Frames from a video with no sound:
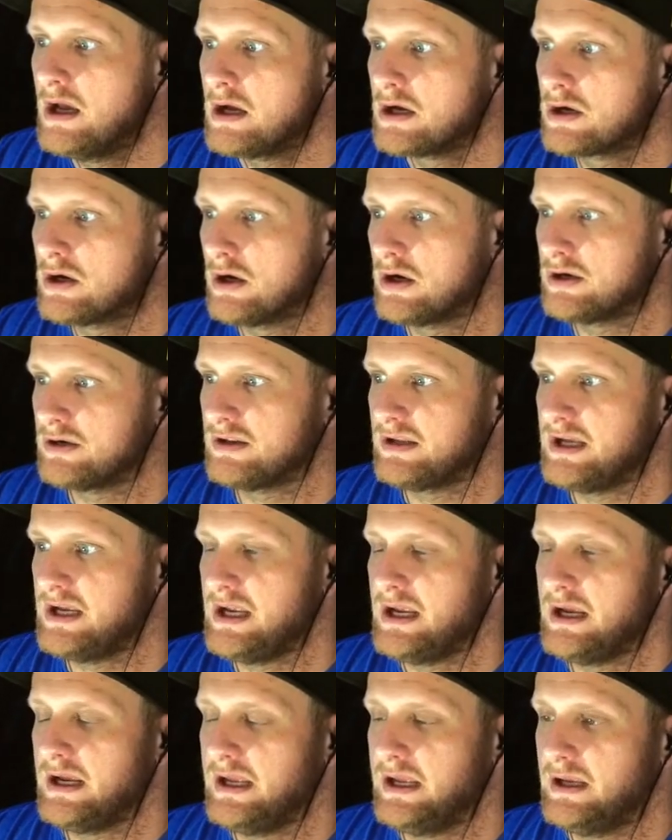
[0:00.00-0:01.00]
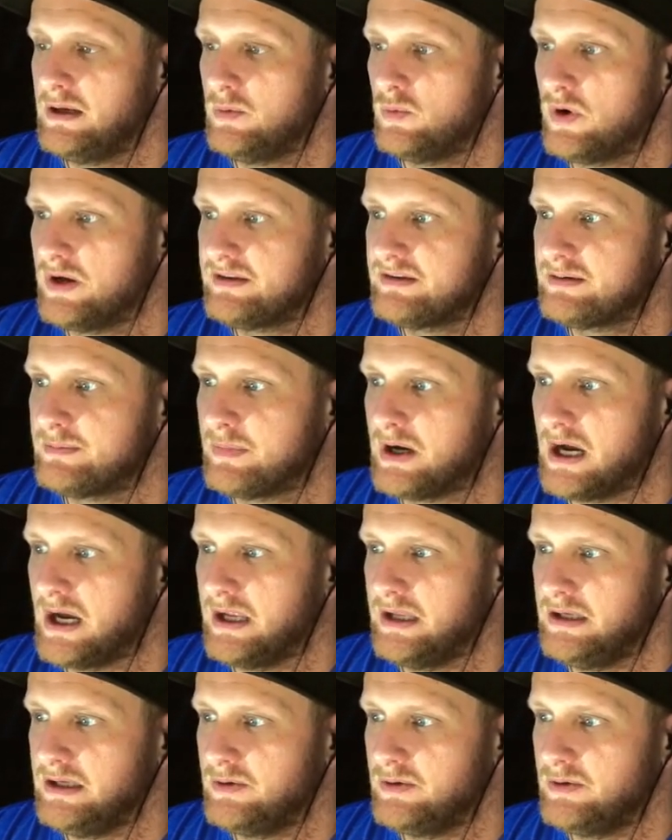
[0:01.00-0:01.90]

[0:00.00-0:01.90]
Currently in What to Mine,